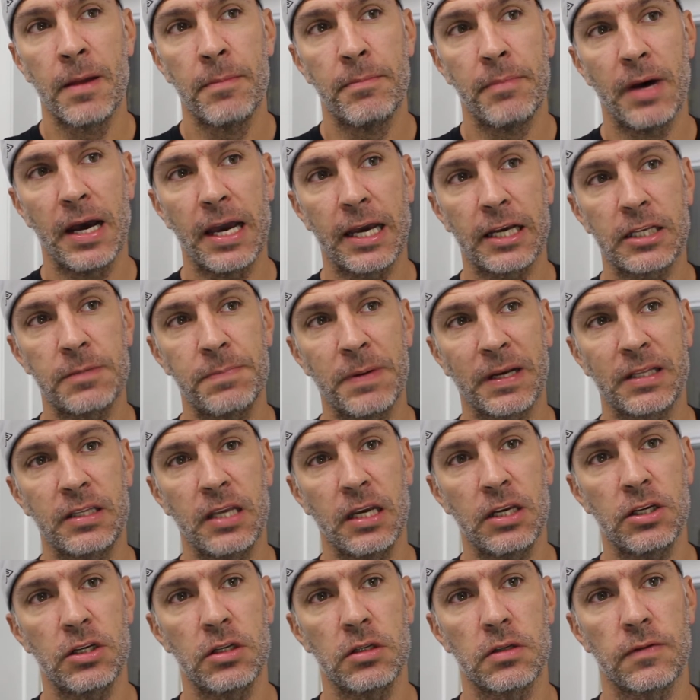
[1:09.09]
my
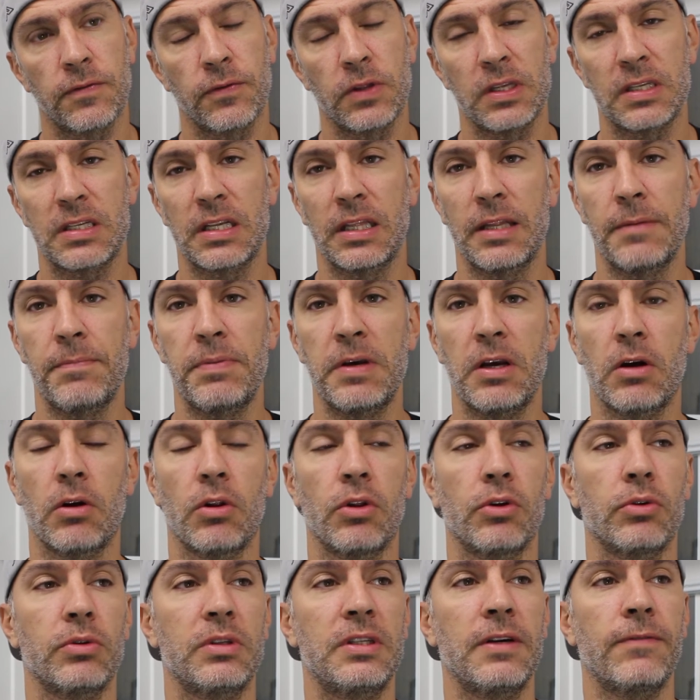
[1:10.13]
expectations for this Olympia are a
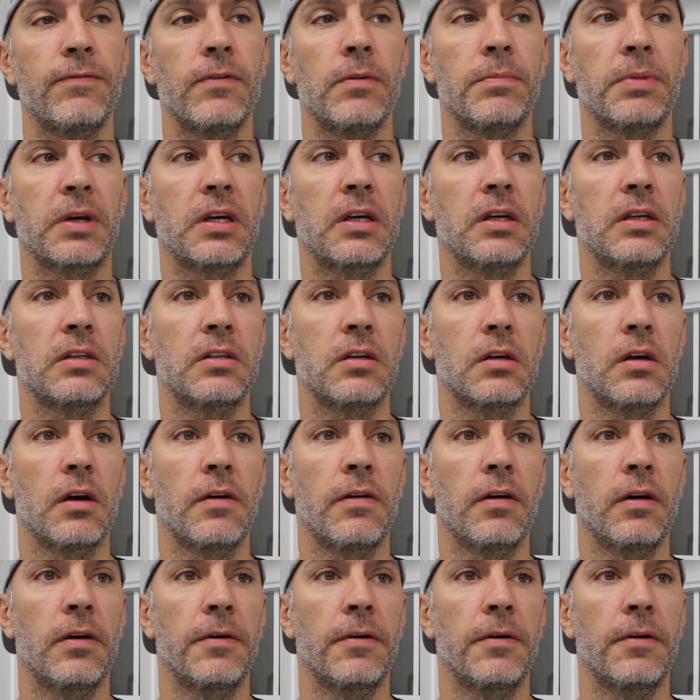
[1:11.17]
little different because